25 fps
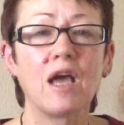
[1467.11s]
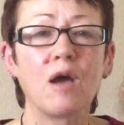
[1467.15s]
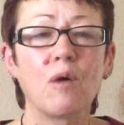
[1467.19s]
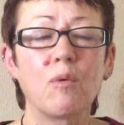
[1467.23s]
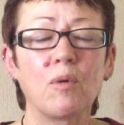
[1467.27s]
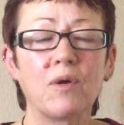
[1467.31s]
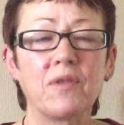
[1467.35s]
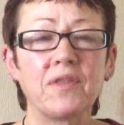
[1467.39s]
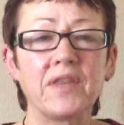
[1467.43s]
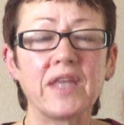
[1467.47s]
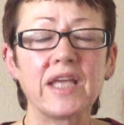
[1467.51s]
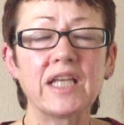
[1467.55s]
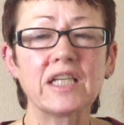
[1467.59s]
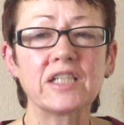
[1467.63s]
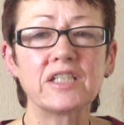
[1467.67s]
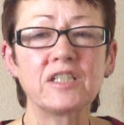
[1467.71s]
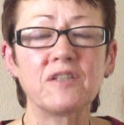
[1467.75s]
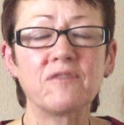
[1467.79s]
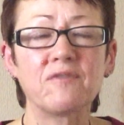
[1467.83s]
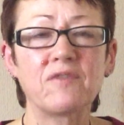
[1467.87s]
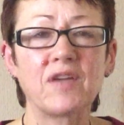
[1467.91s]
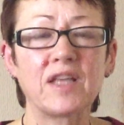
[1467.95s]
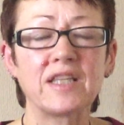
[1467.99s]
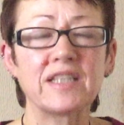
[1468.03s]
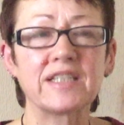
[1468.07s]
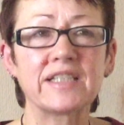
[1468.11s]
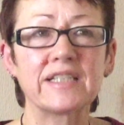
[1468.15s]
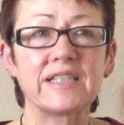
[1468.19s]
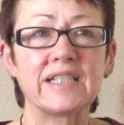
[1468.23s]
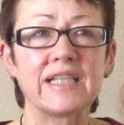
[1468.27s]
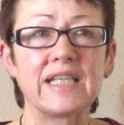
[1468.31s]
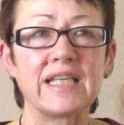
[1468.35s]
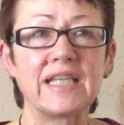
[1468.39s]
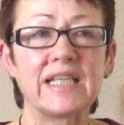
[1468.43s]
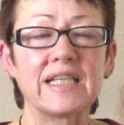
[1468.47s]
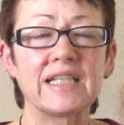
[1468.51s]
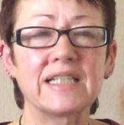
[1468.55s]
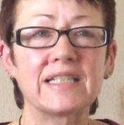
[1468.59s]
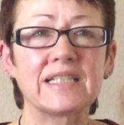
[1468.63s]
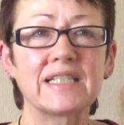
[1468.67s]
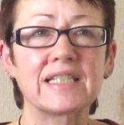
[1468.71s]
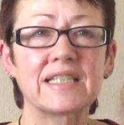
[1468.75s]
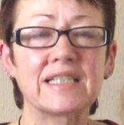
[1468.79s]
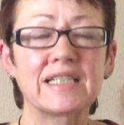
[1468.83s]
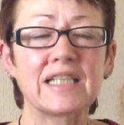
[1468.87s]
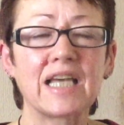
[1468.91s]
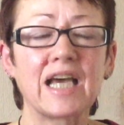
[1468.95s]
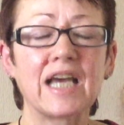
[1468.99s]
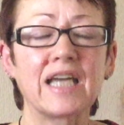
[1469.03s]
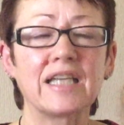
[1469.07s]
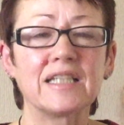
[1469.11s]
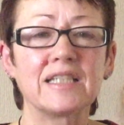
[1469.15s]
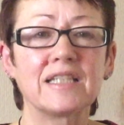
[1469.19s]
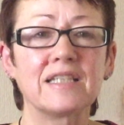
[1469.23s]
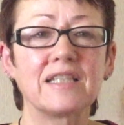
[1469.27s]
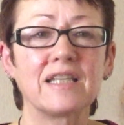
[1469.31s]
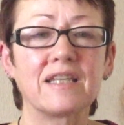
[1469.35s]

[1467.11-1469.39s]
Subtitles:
when the English Defence League decided